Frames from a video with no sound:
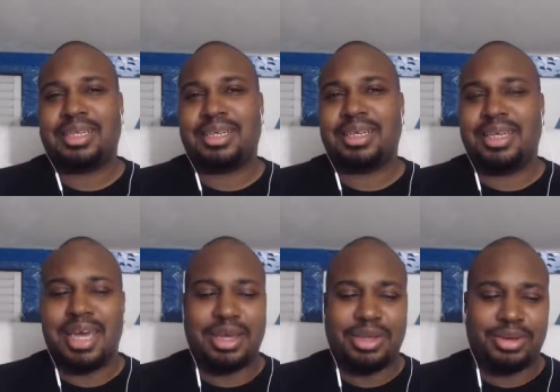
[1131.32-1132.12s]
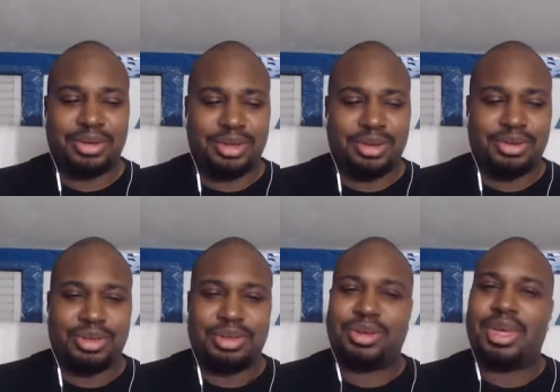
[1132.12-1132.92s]
yeah, you're you're
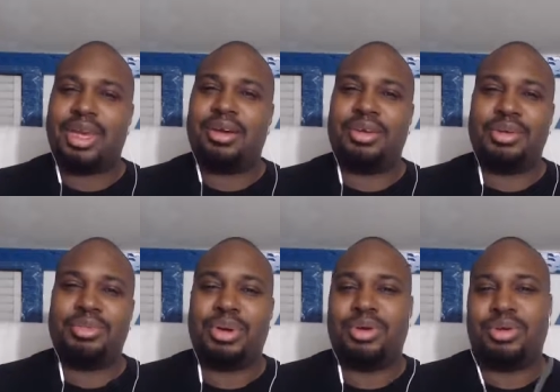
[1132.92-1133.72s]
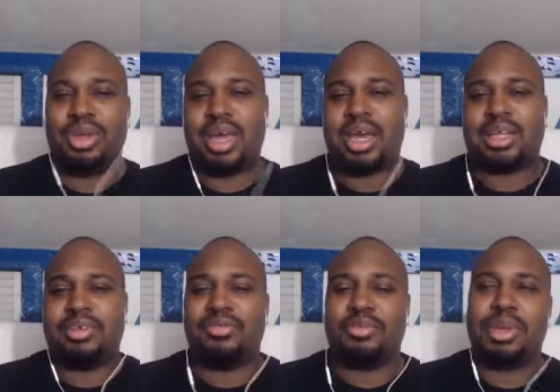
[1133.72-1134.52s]
you're here and you're putting on the act, and
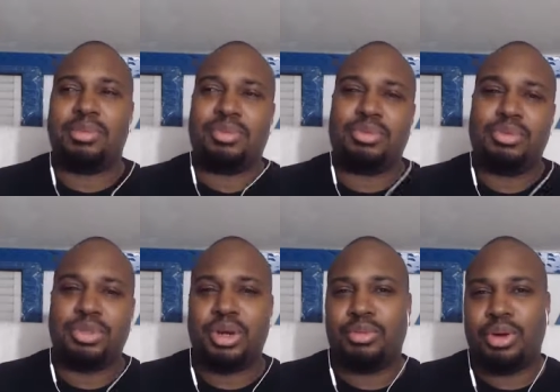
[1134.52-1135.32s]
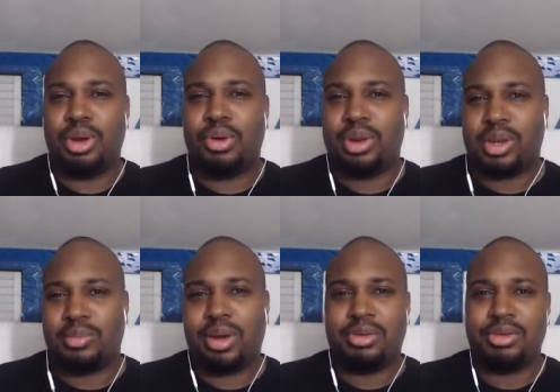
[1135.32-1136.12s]
for people who don't know
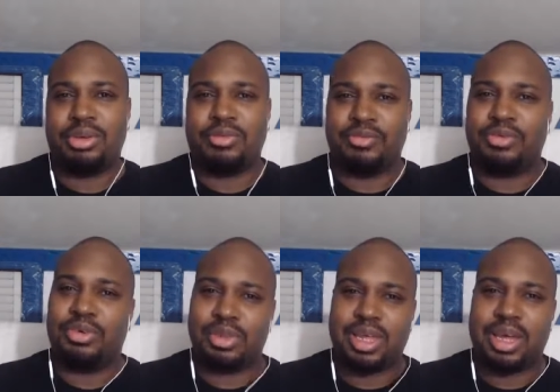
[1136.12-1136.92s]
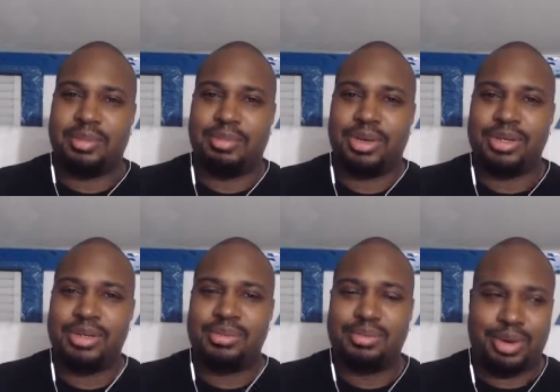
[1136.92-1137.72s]
any better, you can fool them.
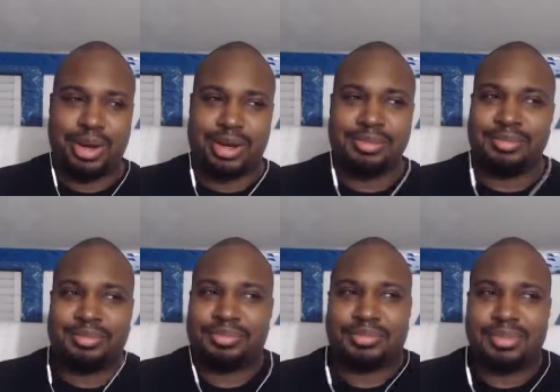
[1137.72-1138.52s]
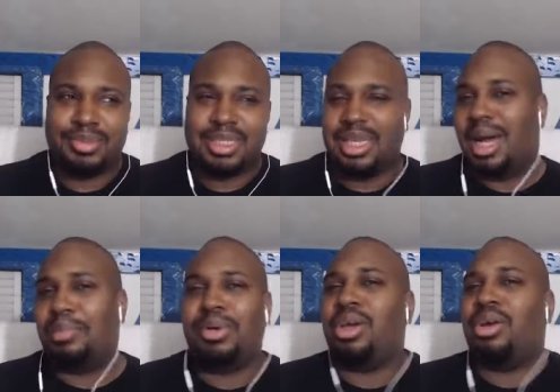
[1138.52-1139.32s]
But I'm
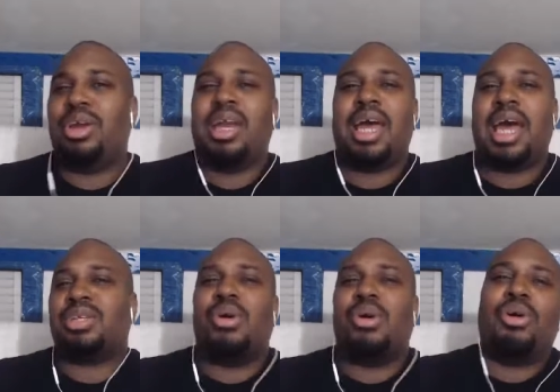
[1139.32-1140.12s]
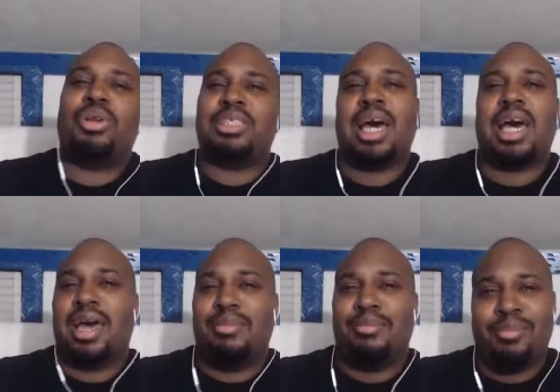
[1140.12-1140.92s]
putting on an act all the
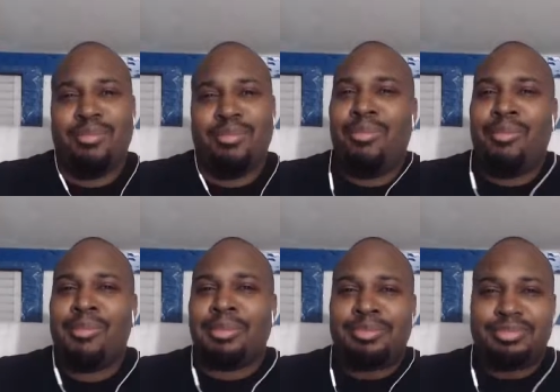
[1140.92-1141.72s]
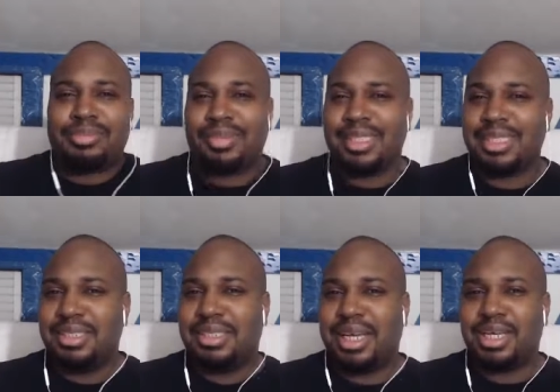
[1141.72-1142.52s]
time. It's
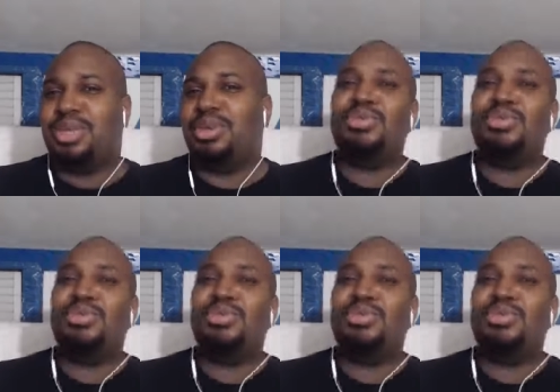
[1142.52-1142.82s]
like you